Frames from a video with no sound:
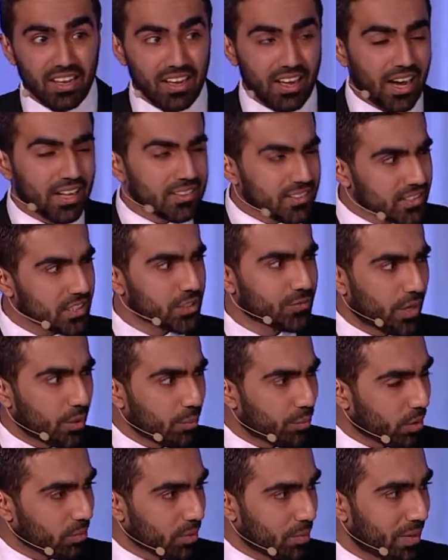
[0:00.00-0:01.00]
And this is very
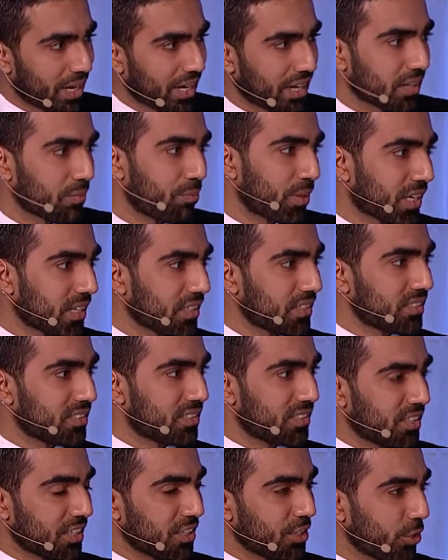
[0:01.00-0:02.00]
problematic because
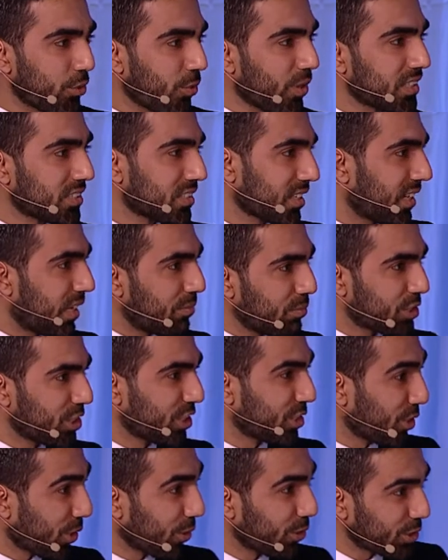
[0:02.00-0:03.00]
the UN's climate
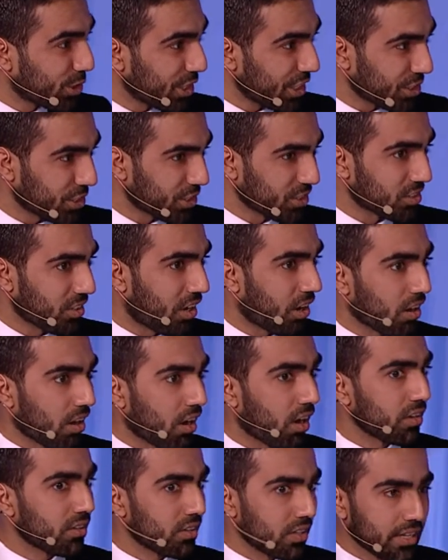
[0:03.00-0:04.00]
change negotiations are
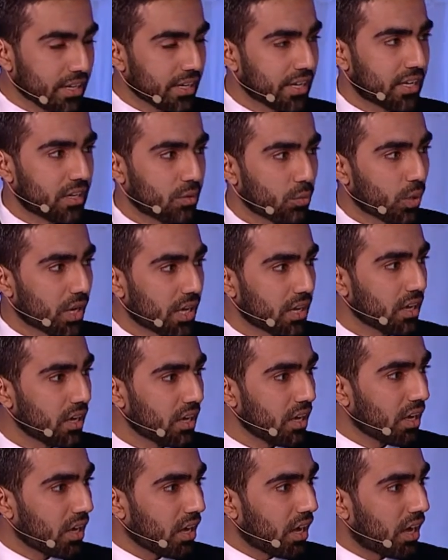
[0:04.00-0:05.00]
not leading any way.
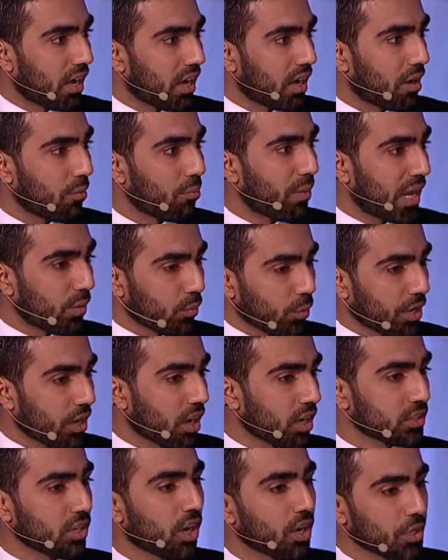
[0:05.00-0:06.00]
And we're
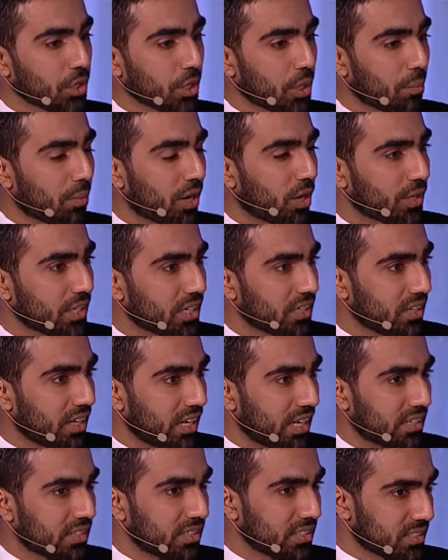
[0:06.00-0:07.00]
not talking about it
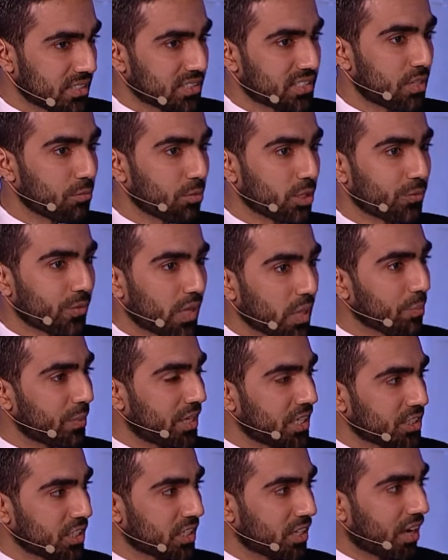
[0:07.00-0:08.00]
in the Sustainable Development
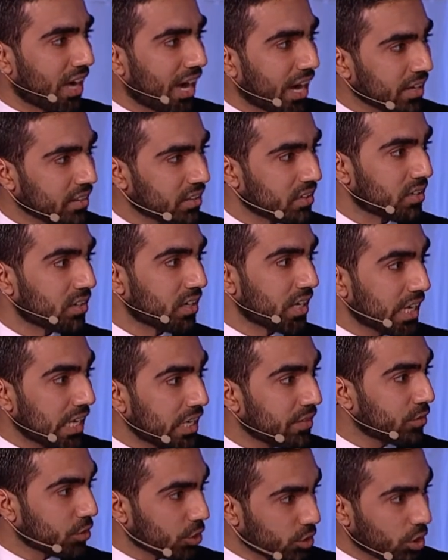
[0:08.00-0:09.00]
Agenda either,
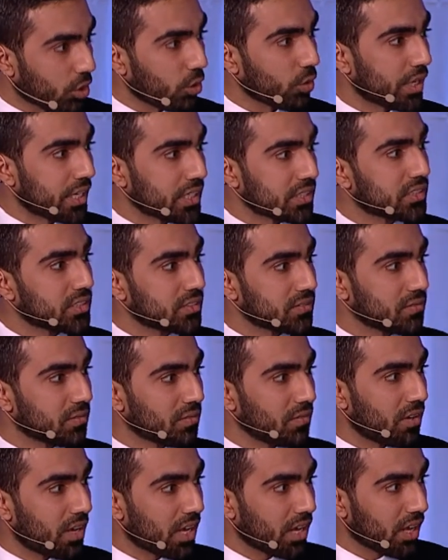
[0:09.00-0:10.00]
even though it's
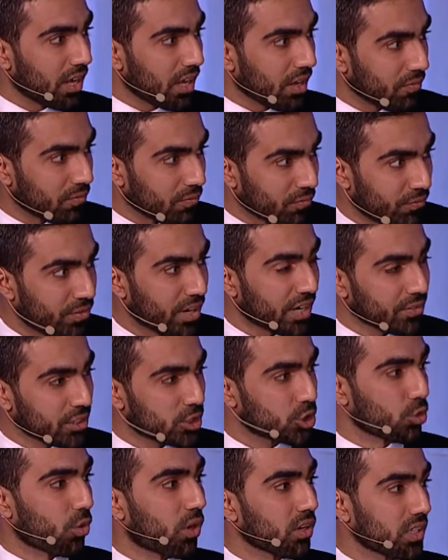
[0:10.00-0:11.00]
very
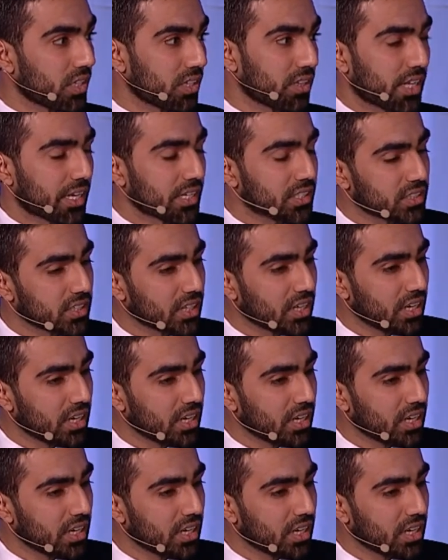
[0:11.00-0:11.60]
strongly linked.